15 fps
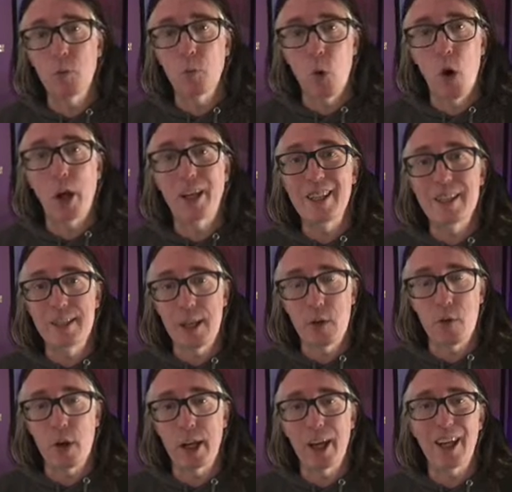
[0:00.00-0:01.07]
were
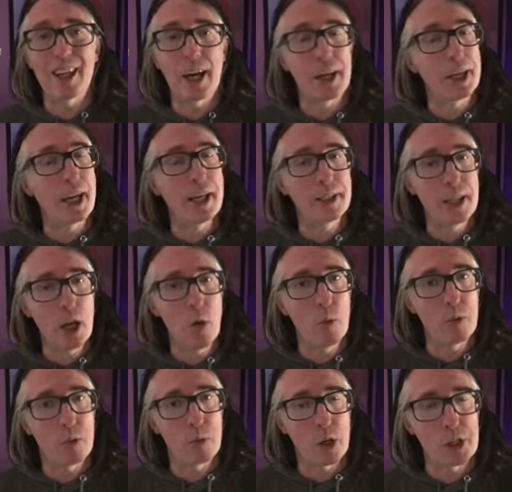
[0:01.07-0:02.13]
considering cutting a deal
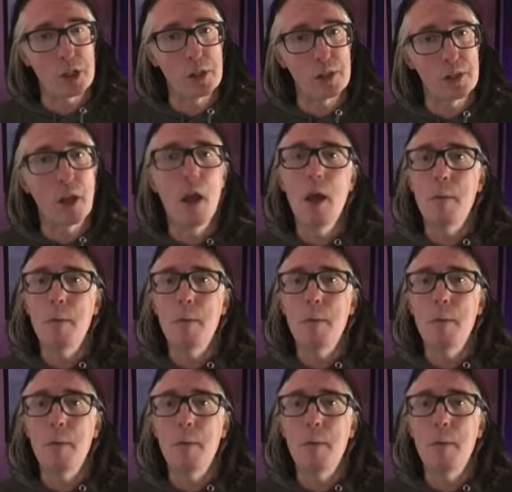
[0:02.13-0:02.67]
with the Russians